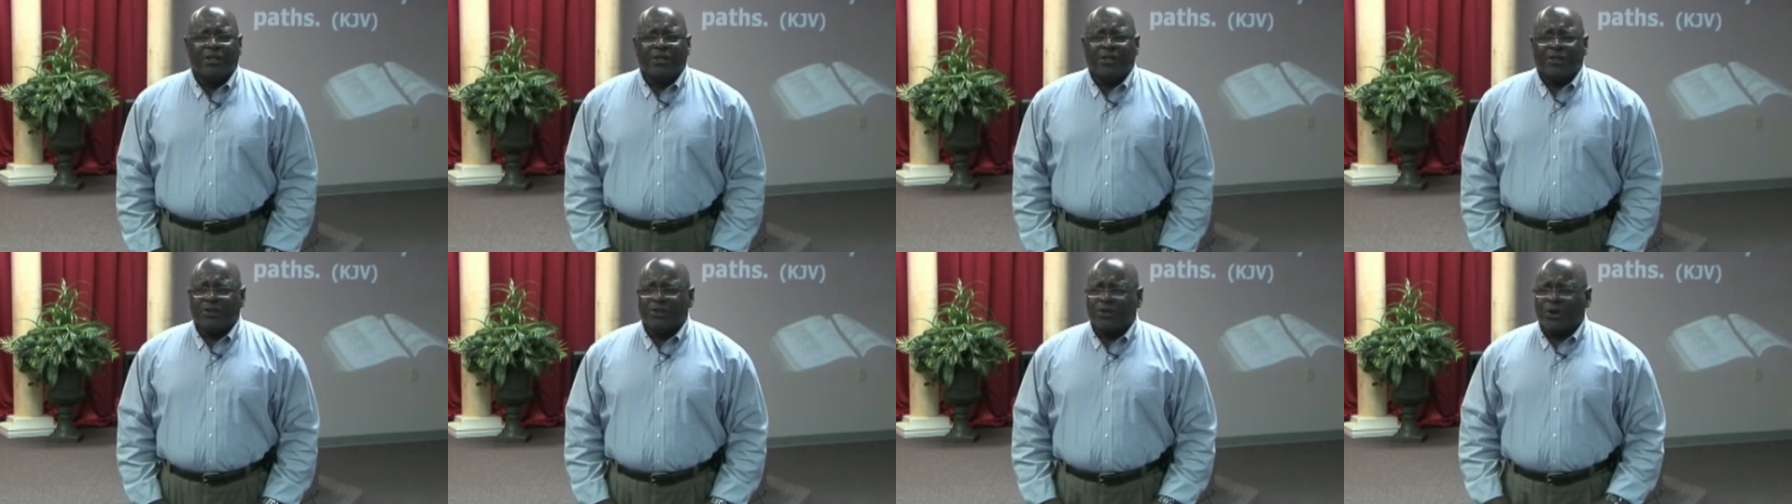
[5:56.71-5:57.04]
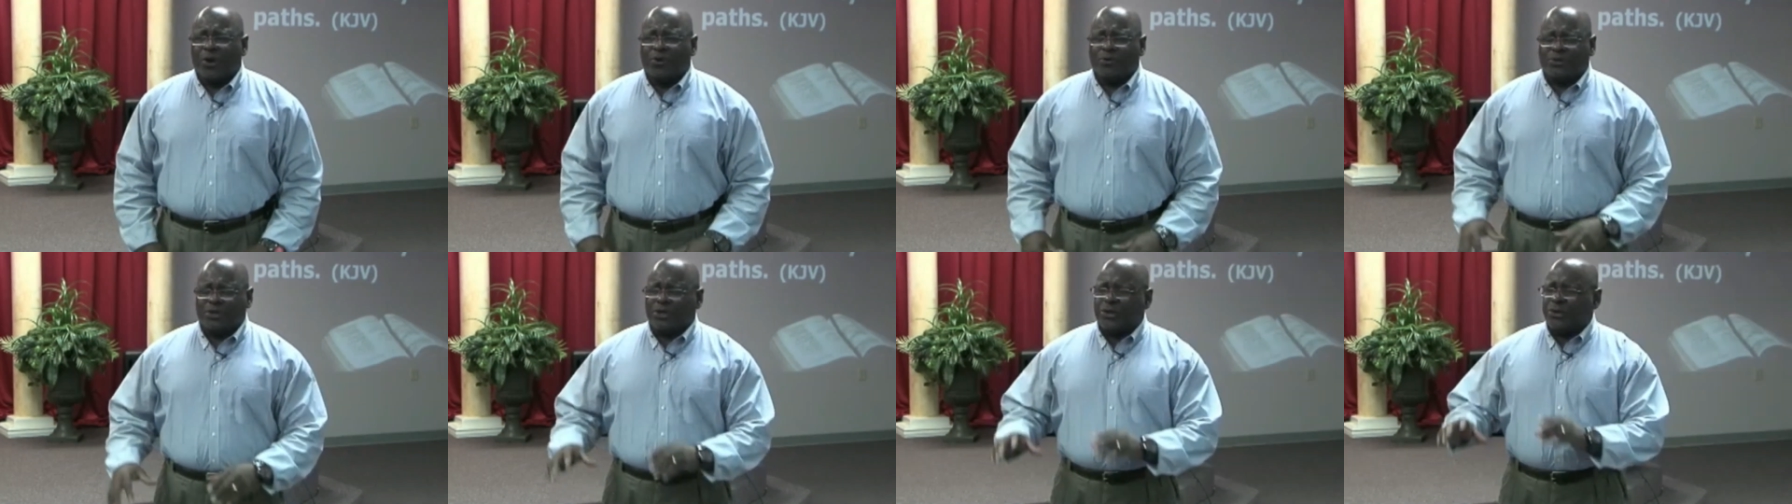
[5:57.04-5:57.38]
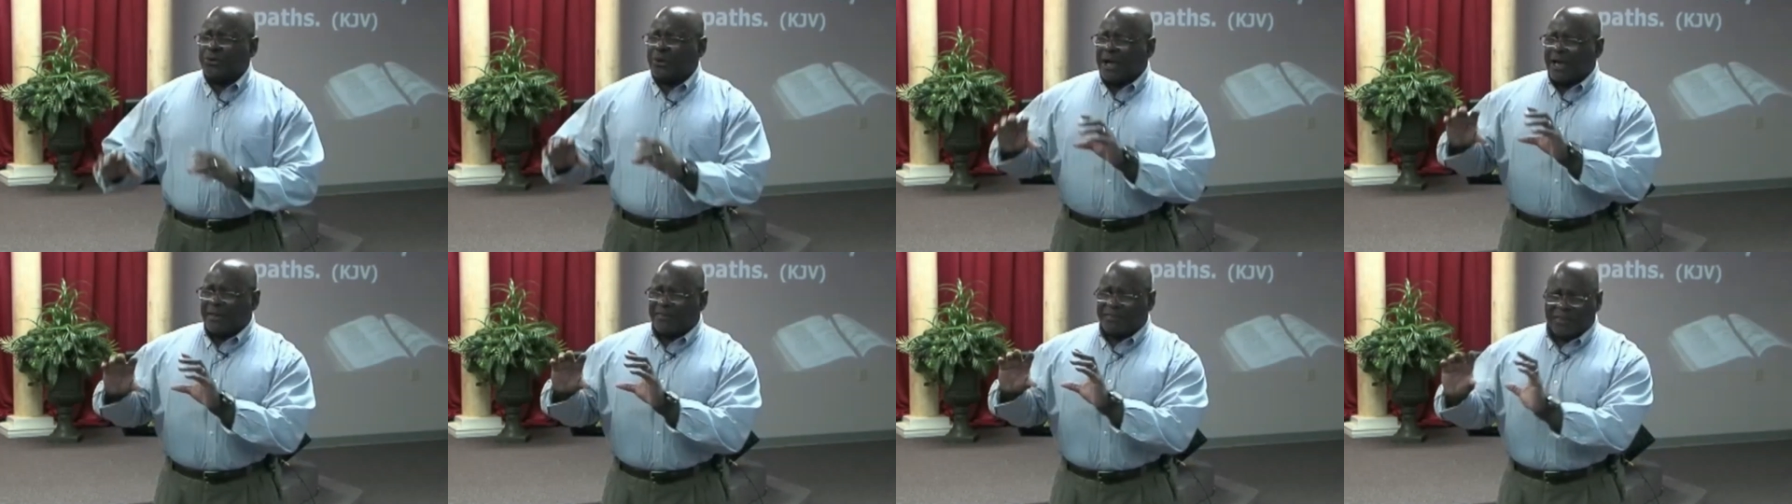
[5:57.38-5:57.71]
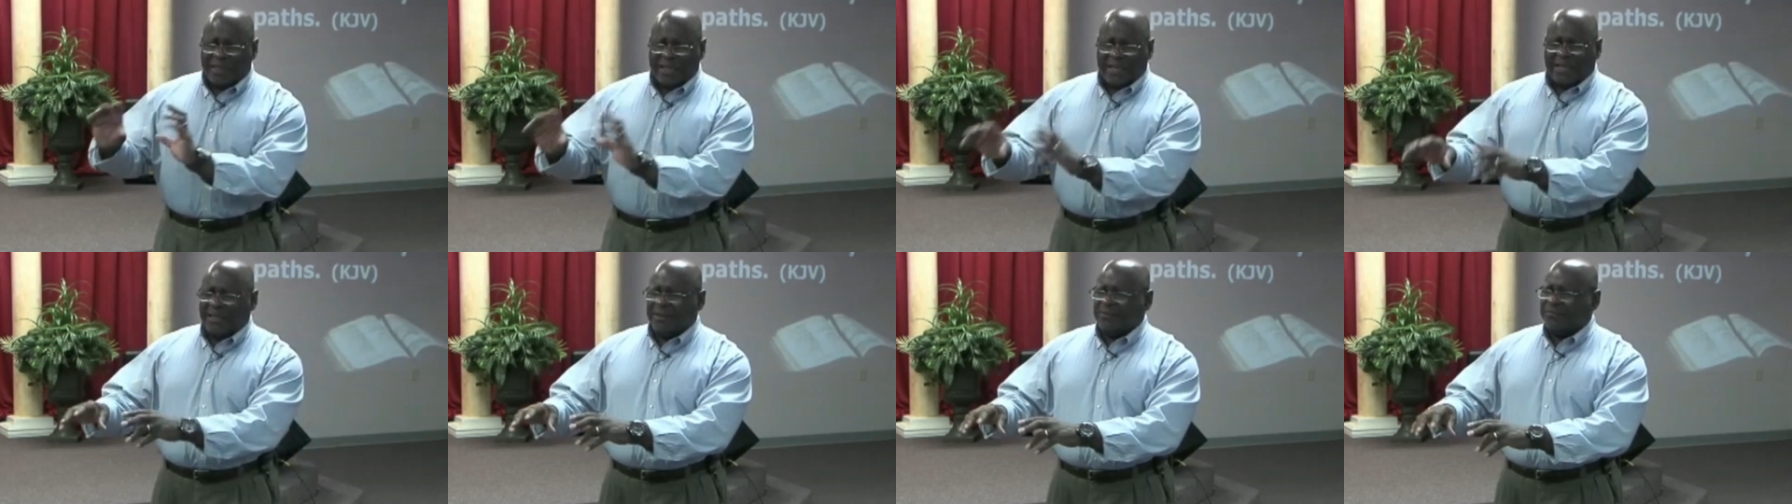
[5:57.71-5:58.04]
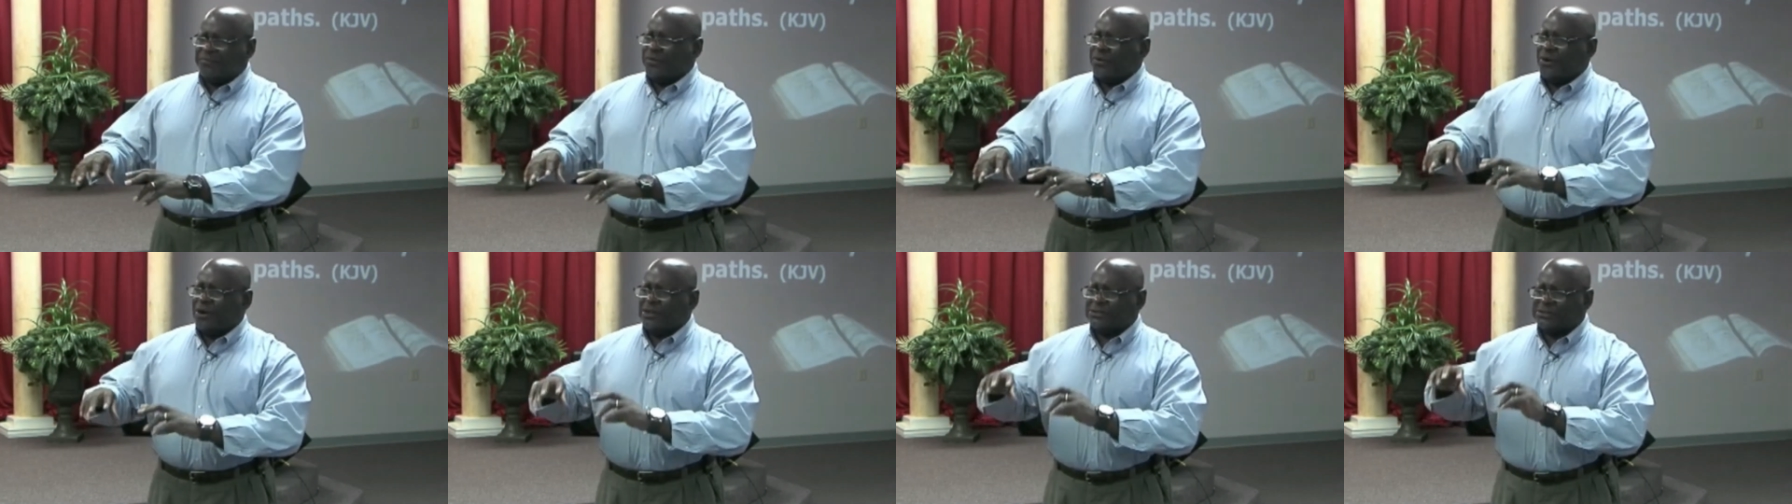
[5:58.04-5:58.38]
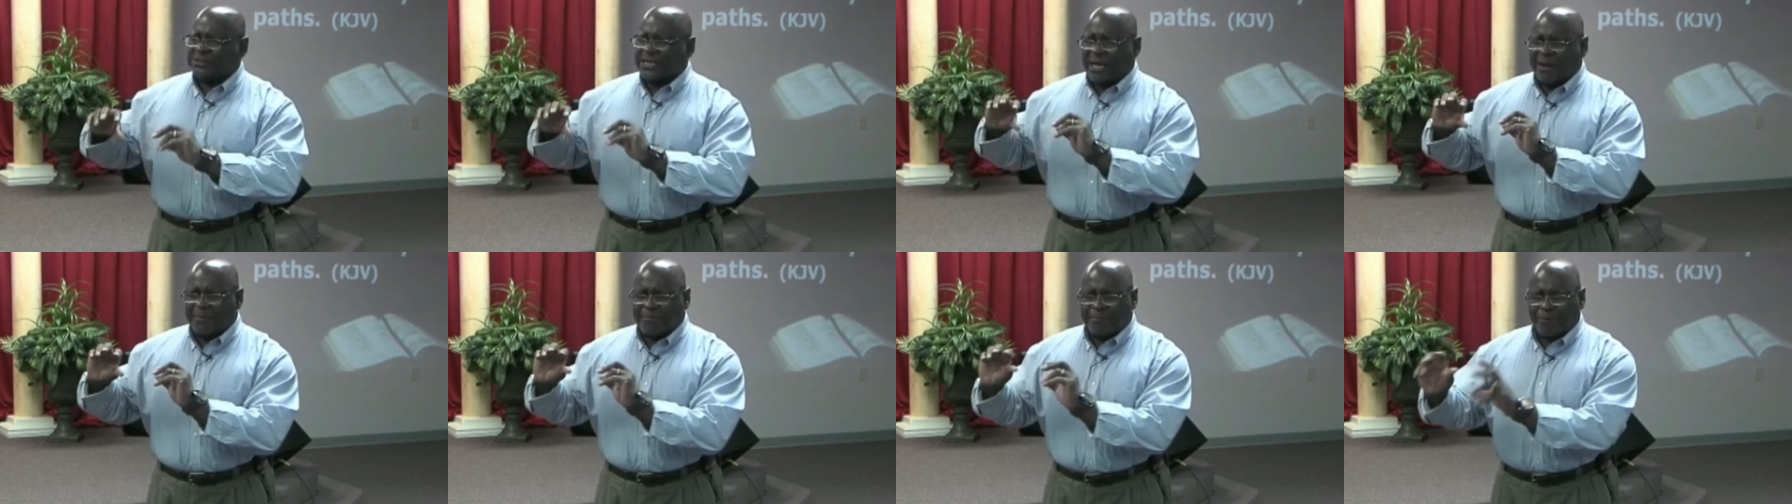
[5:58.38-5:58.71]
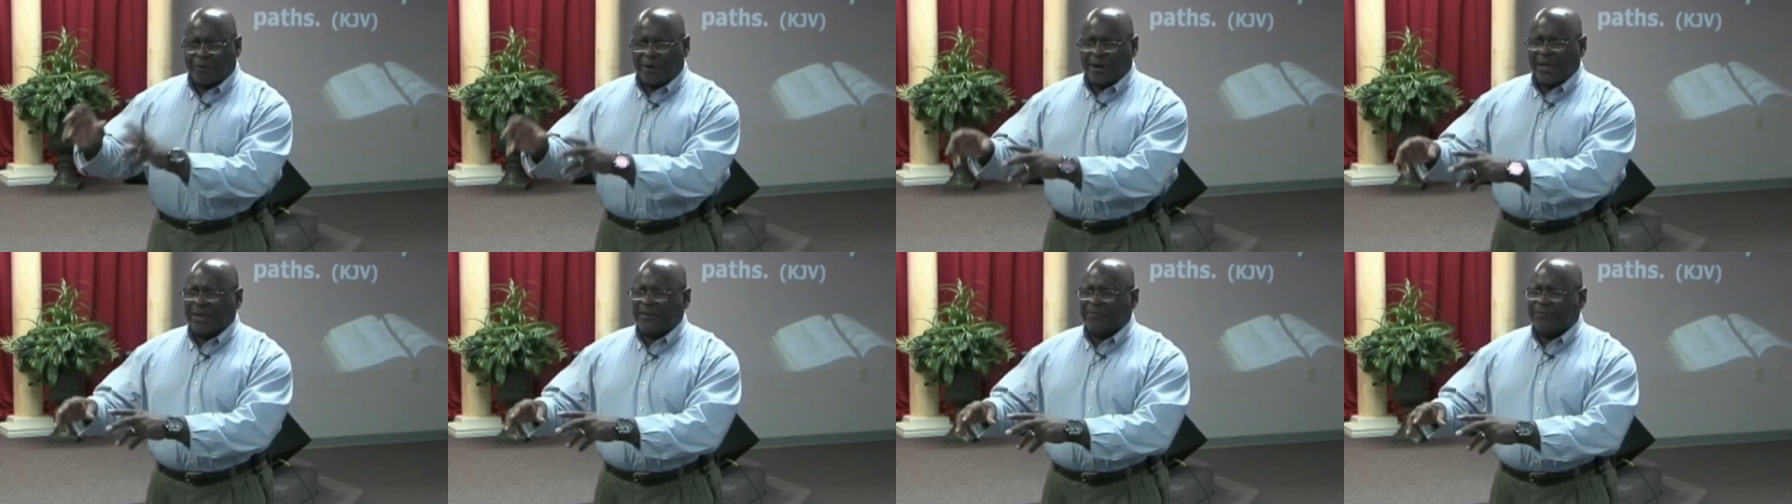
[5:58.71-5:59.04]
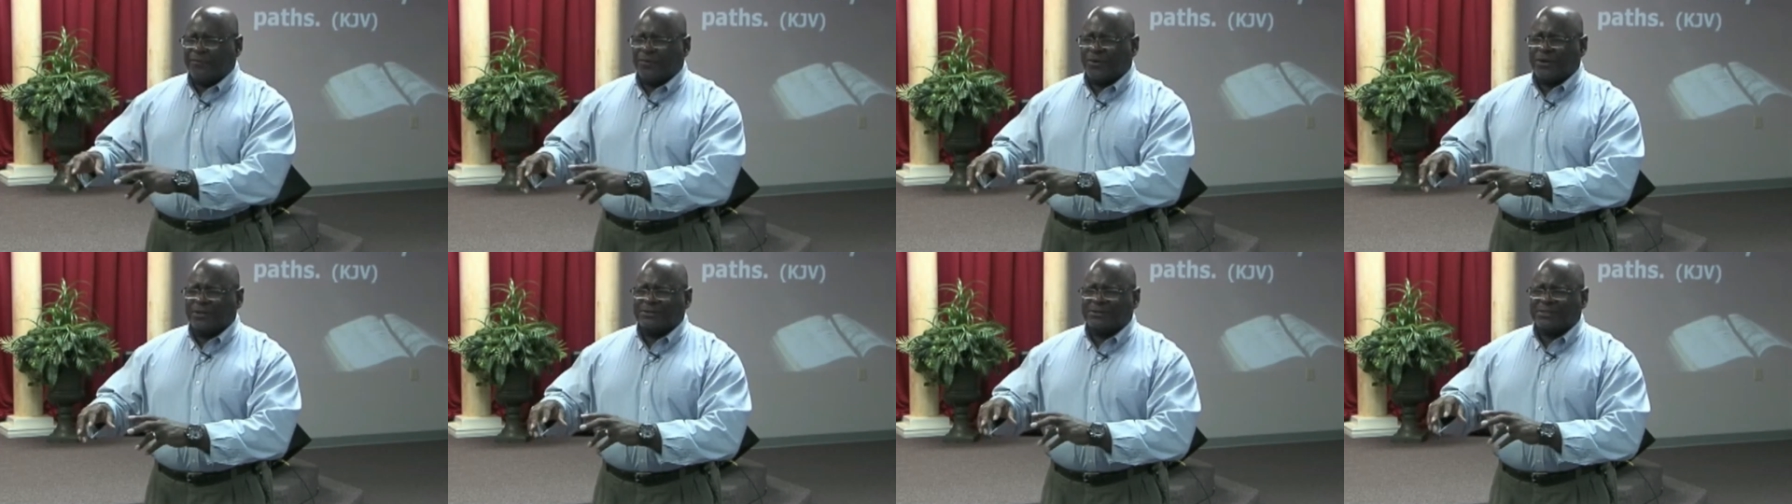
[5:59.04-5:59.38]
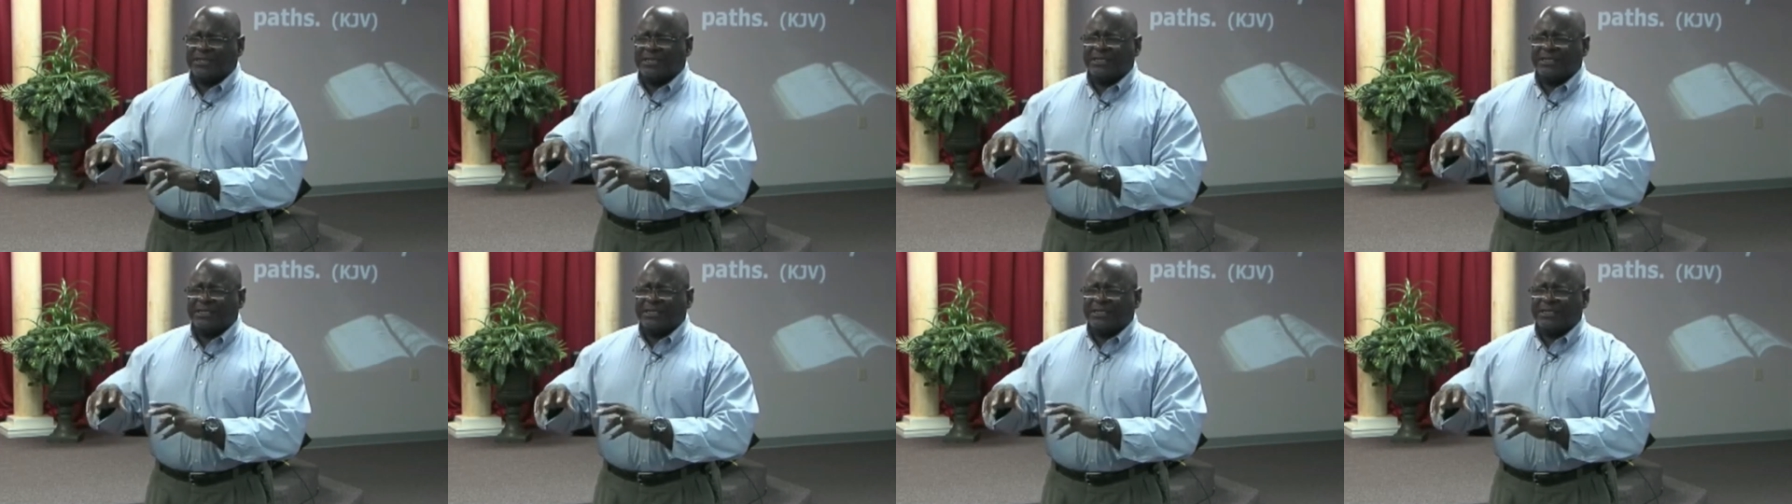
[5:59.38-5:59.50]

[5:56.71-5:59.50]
you know, to do our thinking for us, our praying for us.